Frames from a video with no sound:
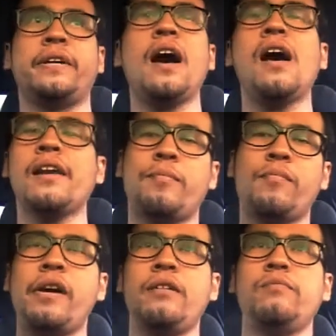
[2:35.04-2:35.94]
garlic
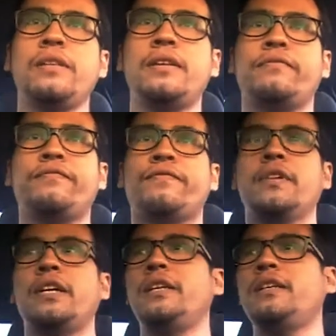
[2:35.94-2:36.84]
bread with it
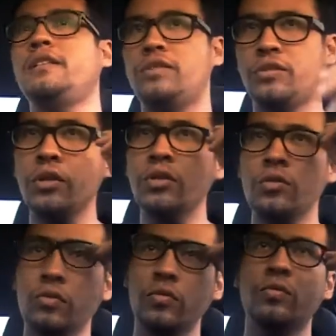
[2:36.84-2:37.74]
free too.
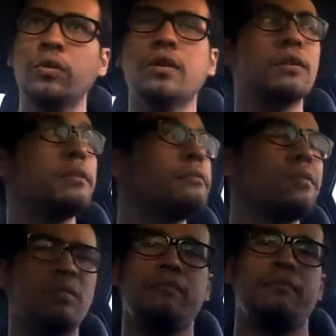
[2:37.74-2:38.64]

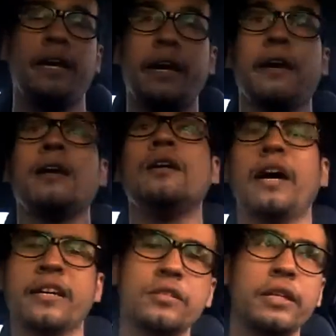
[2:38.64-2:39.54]
Yeah,
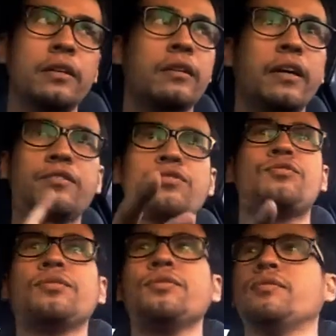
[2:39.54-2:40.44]
actually, that's
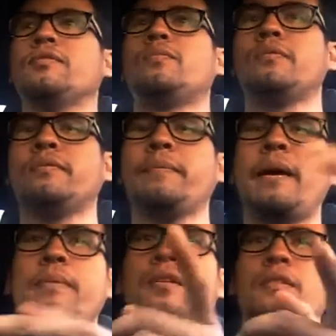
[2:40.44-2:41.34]
true. Well,
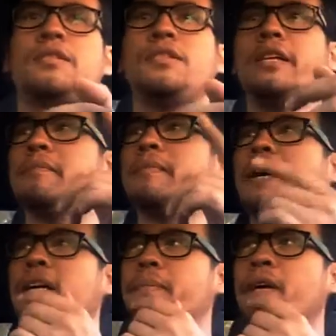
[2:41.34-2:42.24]
maybe not the shilling
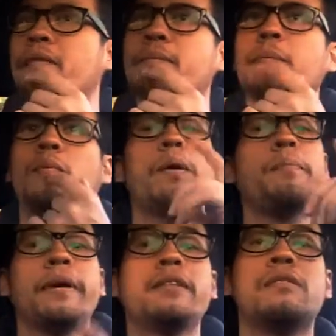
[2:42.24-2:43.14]
part, but I remember
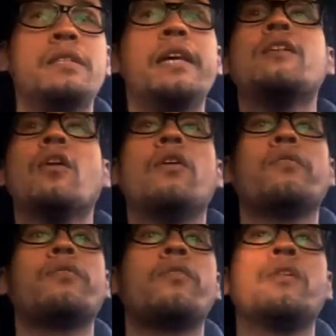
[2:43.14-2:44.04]
when pizza did
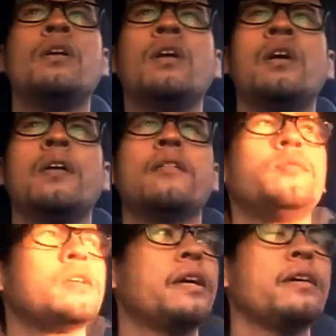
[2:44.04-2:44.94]
cost. I think
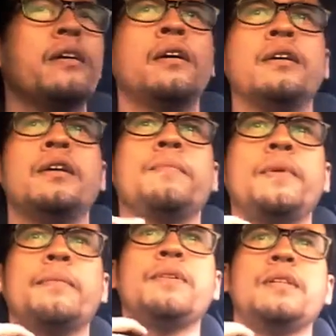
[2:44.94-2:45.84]
it was like,
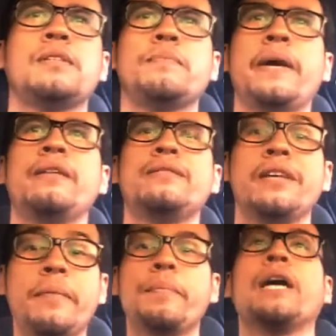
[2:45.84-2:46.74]
you spend
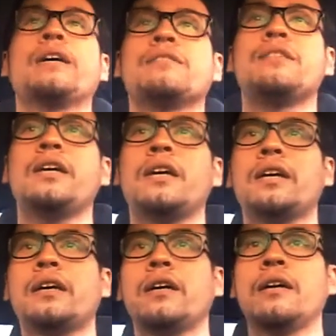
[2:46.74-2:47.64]
10 bucks, you
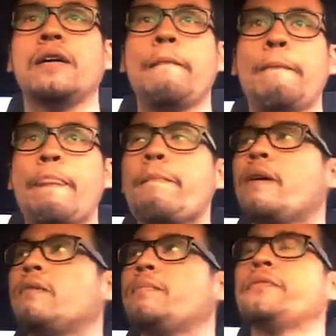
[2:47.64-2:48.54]
get a
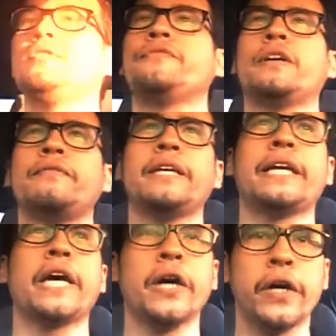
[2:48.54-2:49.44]
1.25
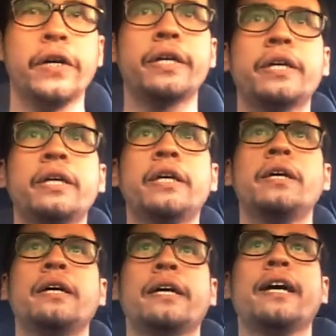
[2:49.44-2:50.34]
litre Coke,
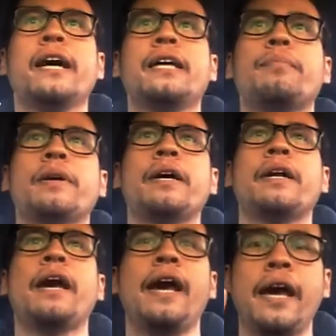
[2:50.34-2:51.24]
a garlic
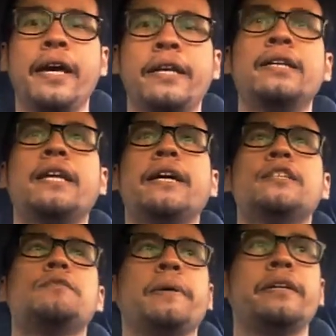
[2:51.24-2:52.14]
bread, and a
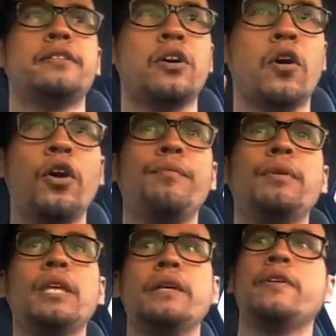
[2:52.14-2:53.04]
large pizza, home
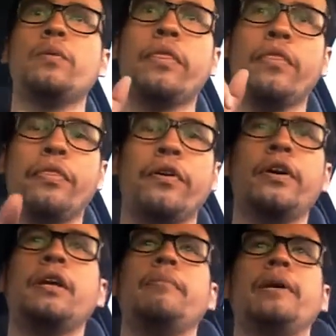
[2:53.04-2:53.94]
delivered within
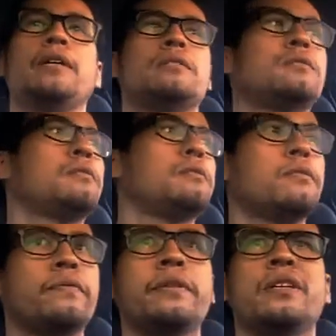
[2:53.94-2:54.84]
30 minutes
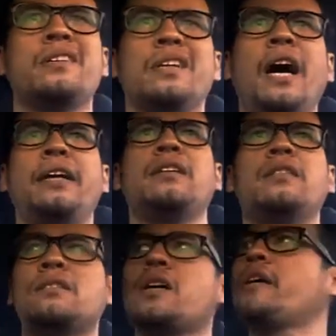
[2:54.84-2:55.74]
for
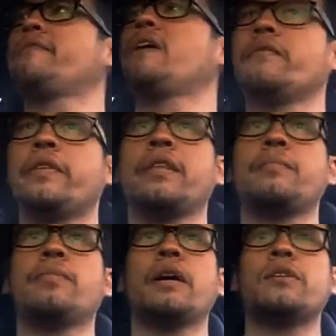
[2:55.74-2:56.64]
$9.95, I think
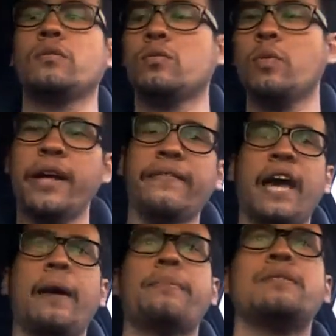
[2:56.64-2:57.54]
the price was. Whatever
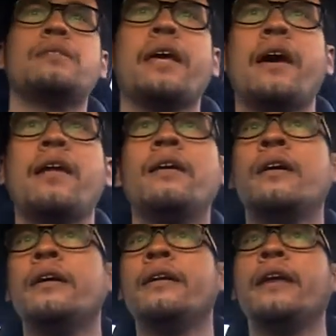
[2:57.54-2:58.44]
happened to that?
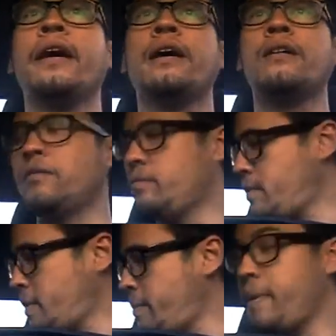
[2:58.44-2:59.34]
Now,
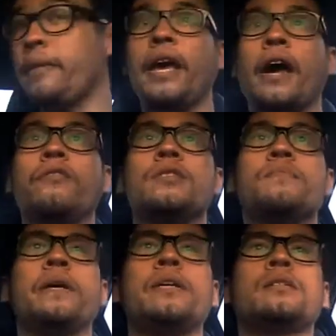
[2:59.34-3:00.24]
the
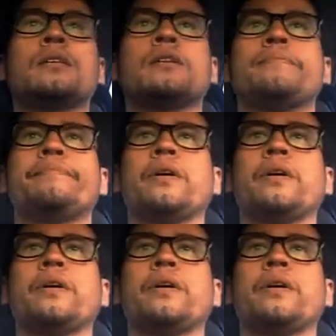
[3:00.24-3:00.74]
average pizza